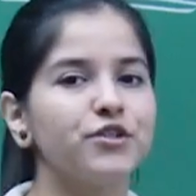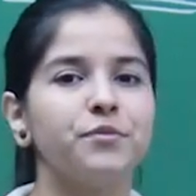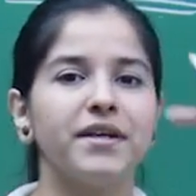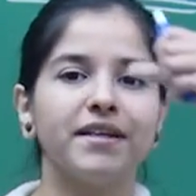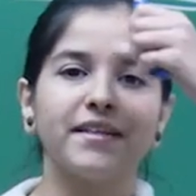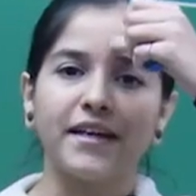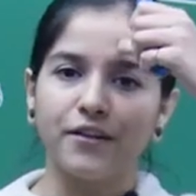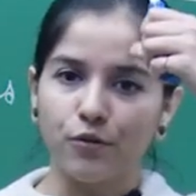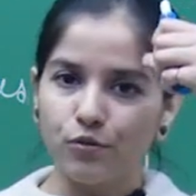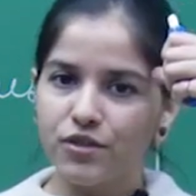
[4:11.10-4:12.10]
to be
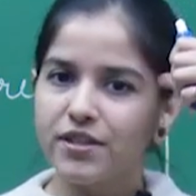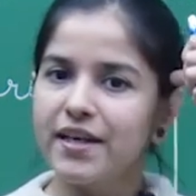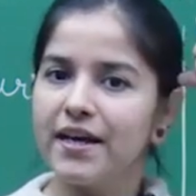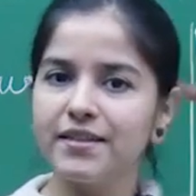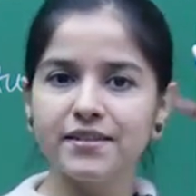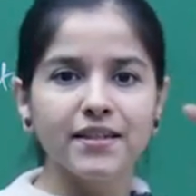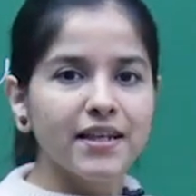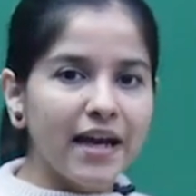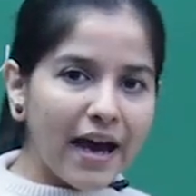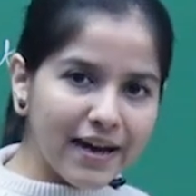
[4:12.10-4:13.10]
nitrogen gas
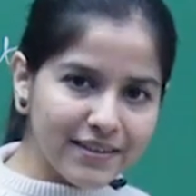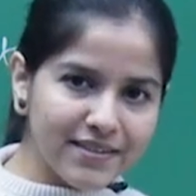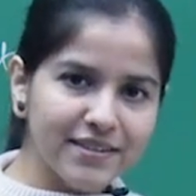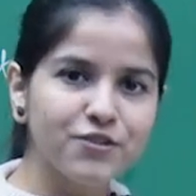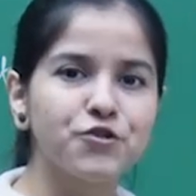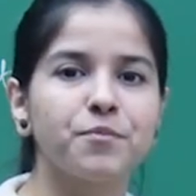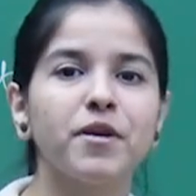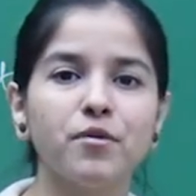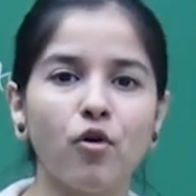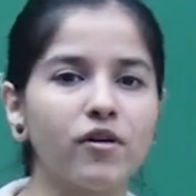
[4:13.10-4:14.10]
and it is
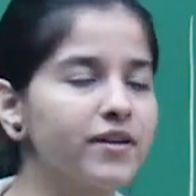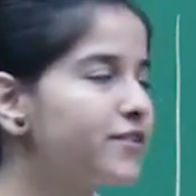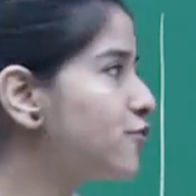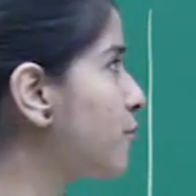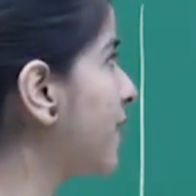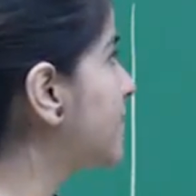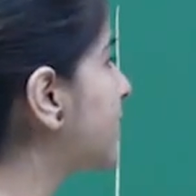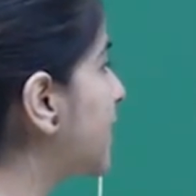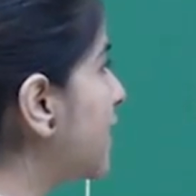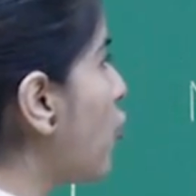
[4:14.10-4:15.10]
triply bonded. So basically